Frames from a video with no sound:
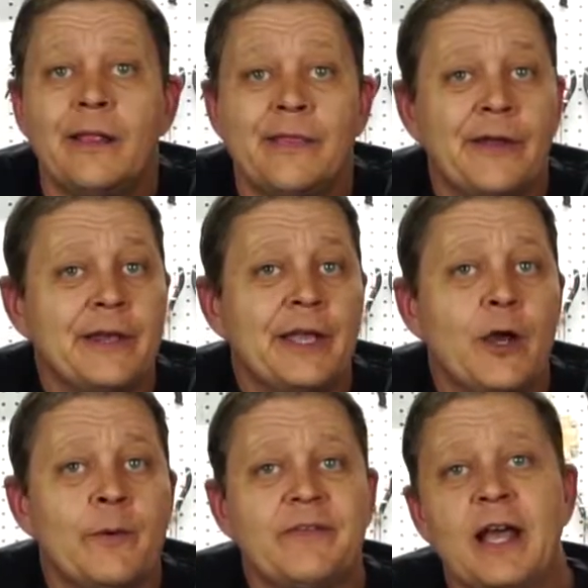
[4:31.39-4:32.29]
There you
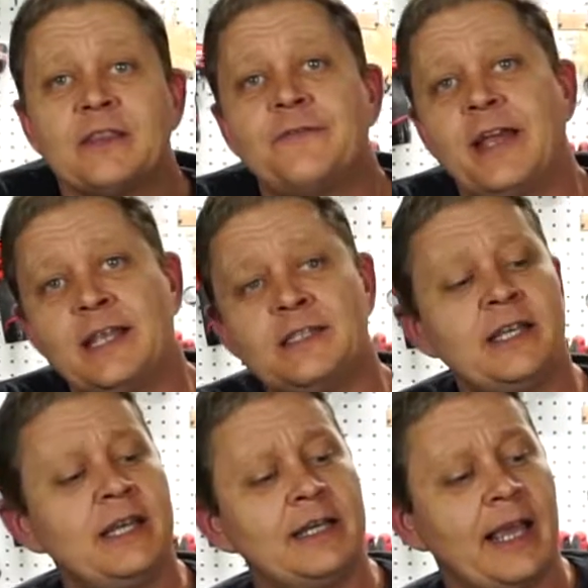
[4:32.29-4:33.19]
go, we've got the fans
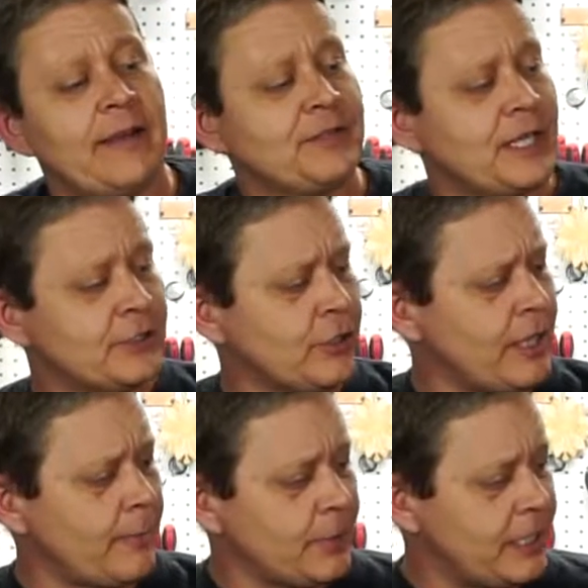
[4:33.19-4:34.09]
in, everything turned
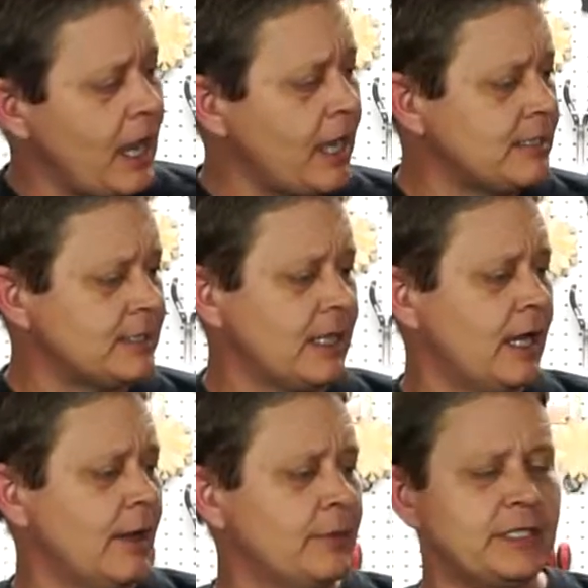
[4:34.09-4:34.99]
out pretty nice.
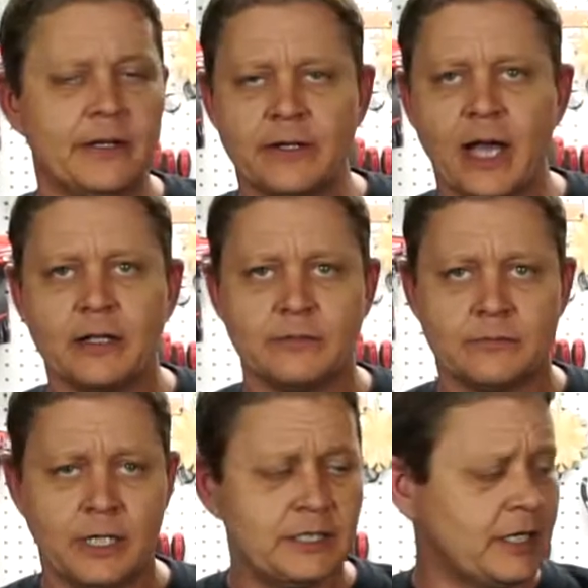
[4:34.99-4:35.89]
We still
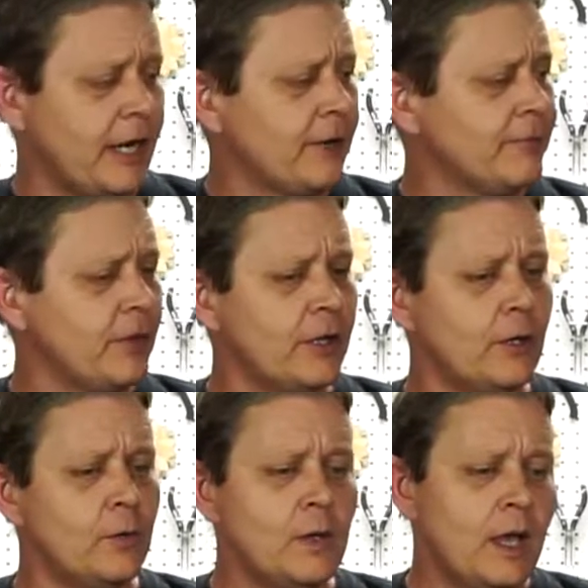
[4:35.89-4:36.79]
got decent
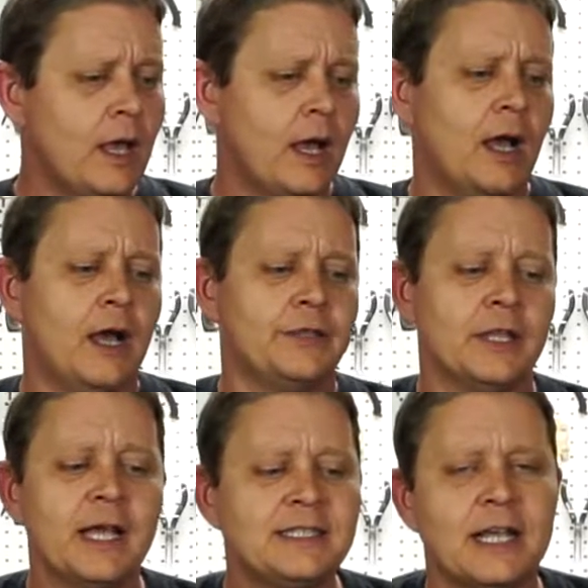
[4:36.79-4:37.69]
airflow. The
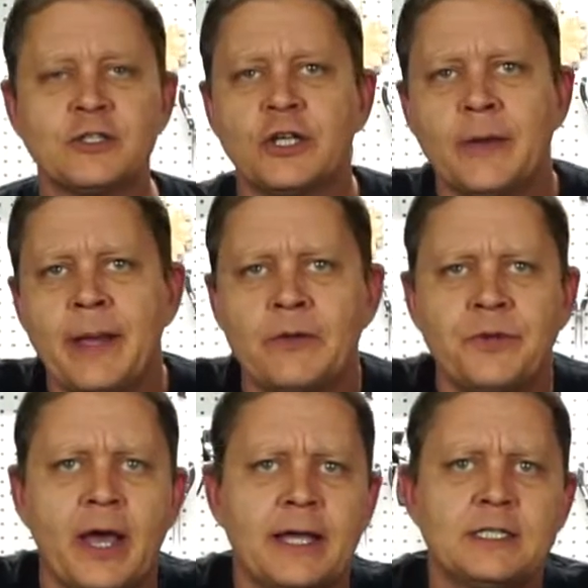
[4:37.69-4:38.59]
lights actually come out
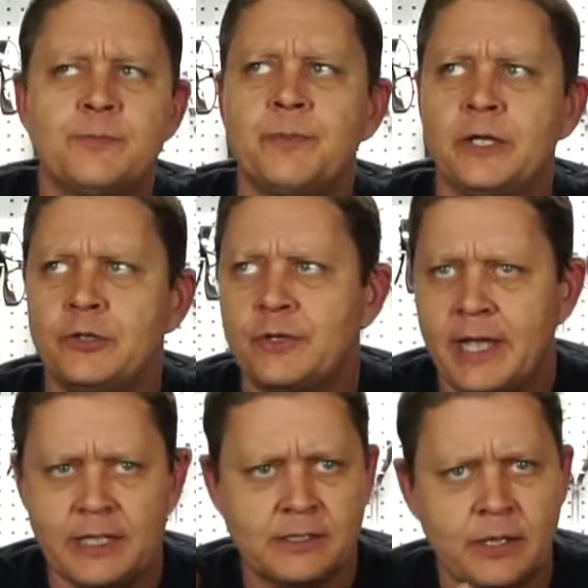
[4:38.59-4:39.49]
nice, but you
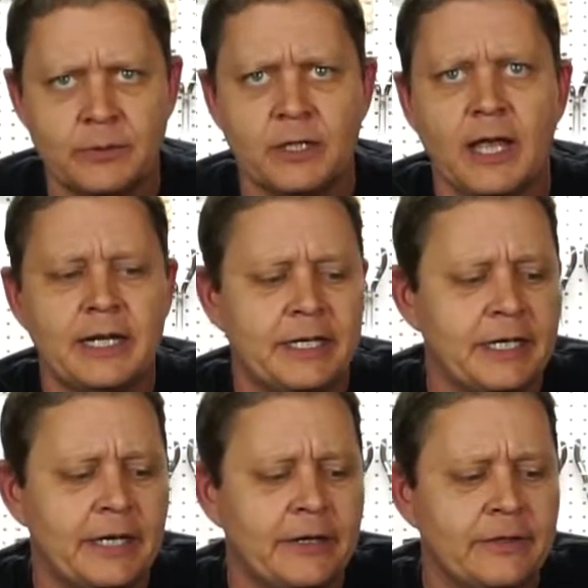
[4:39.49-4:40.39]
can't see with the lighting
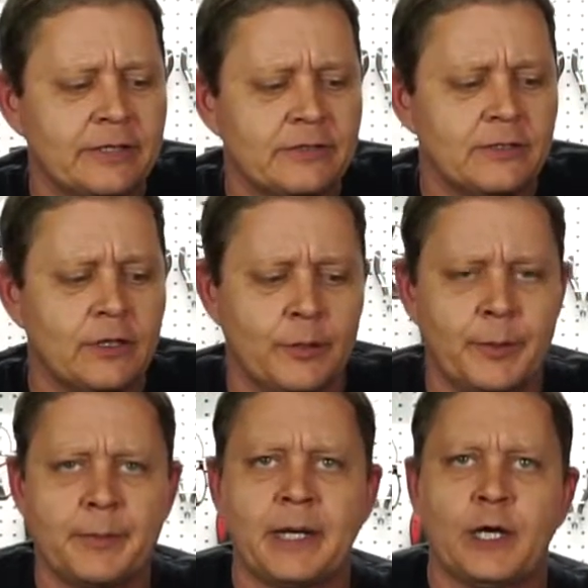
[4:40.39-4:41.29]
in here. This
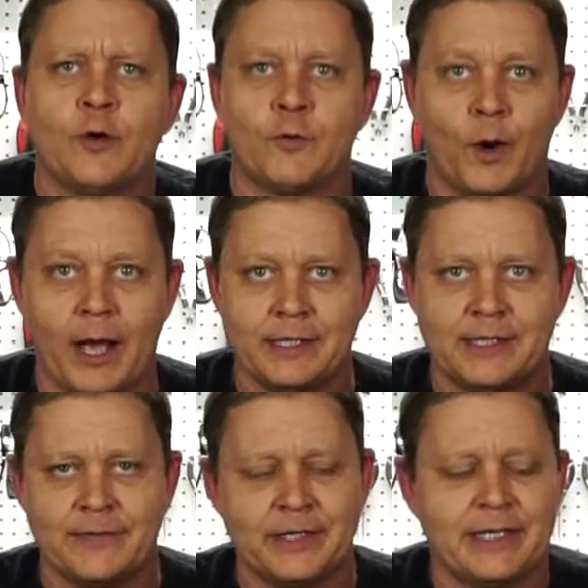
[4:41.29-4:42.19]
aluminum kind of overrides
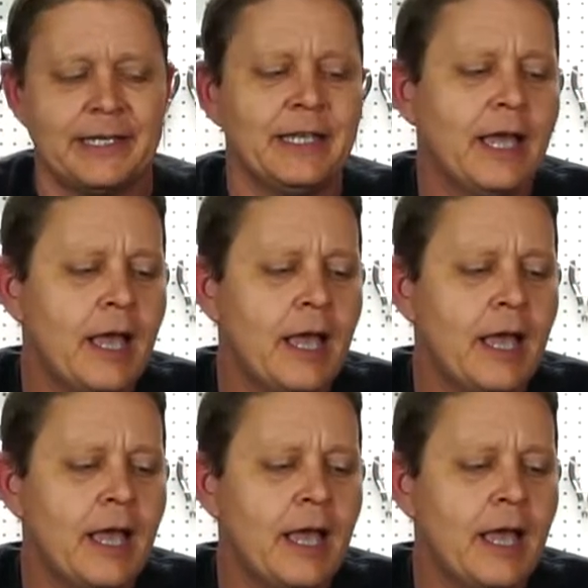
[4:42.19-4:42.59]
everything.